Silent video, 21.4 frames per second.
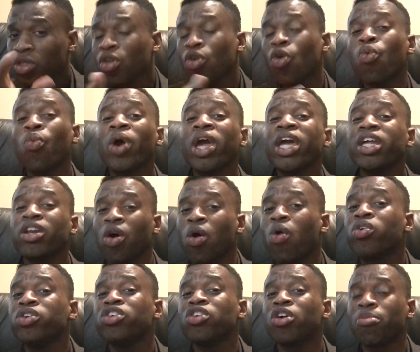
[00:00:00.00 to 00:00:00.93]
weight
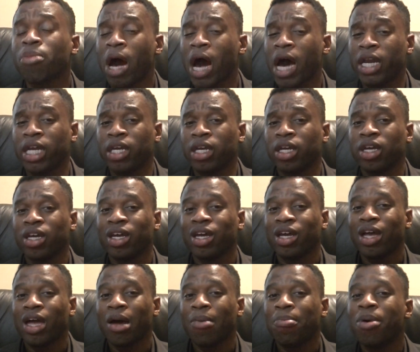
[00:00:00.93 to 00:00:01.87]
on your body.
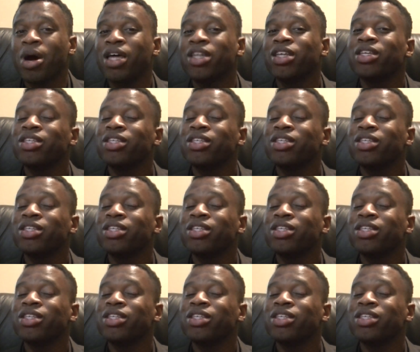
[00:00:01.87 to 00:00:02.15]
But